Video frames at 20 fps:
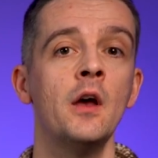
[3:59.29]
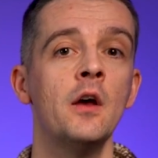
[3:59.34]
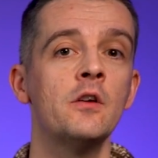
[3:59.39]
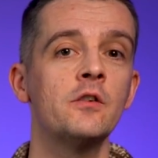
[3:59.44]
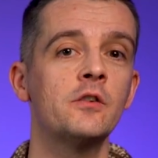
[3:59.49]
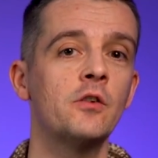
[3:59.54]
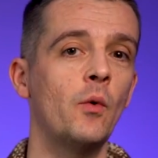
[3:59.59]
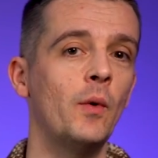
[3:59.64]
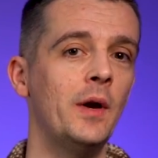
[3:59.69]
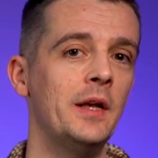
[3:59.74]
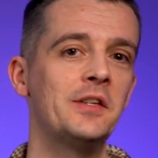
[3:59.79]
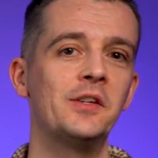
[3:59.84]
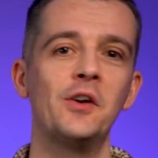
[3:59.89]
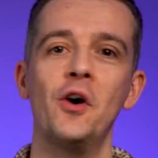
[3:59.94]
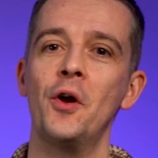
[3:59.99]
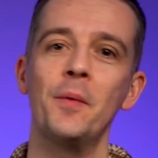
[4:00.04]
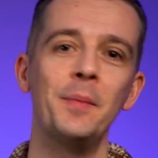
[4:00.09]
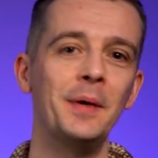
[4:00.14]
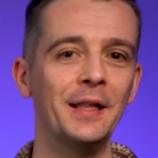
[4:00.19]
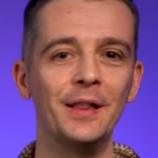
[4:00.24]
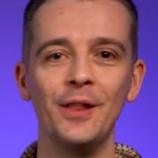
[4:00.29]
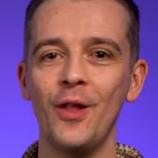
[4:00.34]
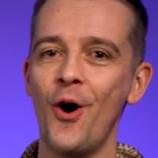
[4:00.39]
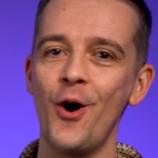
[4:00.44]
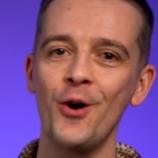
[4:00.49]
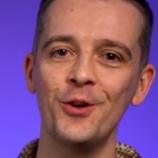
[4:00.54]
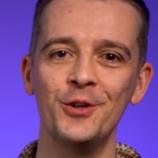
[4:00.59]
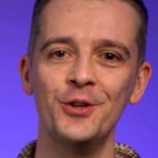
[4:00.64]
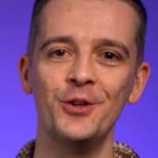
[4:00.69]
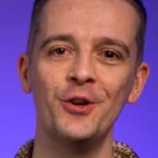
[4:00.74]
So it's to be
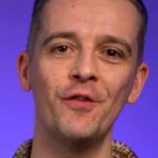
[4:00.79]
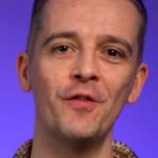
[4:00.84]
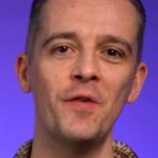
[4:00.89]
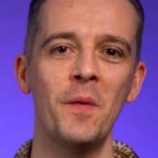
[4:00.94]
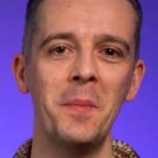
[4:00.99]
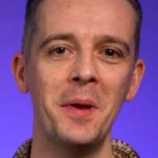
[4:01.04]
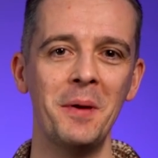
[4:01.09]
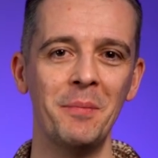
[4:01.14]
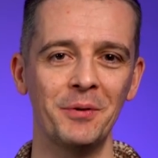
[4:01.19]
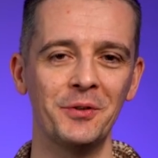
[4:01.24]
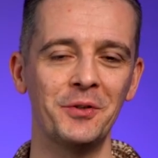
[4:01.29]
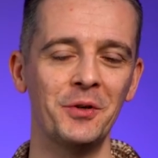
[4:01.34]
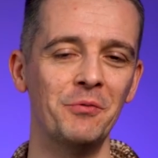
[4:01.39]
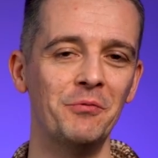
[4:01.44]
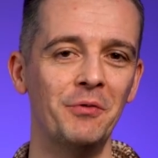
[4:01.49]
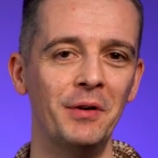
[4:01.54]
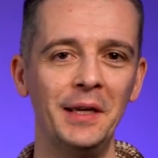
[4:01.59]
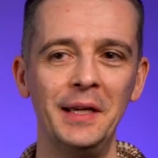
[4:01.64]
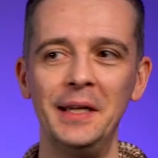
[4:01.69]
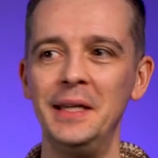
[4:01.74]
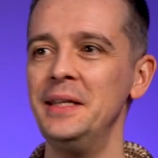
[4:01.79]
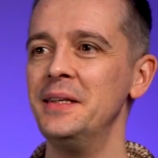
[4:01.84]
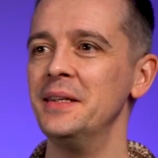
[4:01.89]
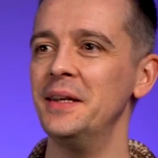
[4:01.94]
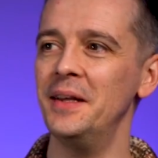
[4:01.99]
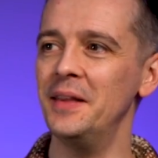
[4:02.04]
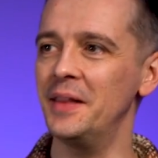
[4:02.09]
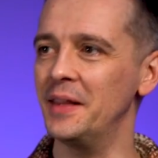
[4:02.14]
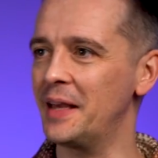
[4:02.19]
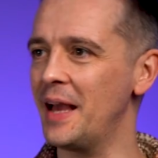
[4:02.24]
large enough for people to read
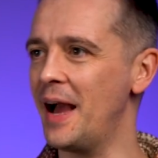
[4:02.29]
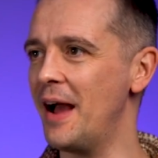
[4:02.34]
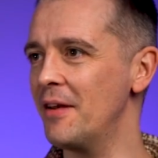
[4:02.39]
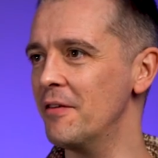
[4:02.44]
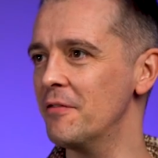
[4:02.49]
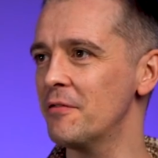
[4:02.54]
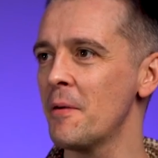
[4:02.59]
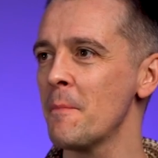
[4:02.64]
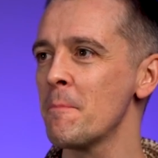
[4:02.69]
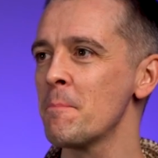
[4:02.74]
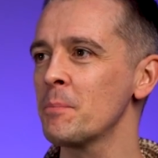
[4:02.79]
at the kind of,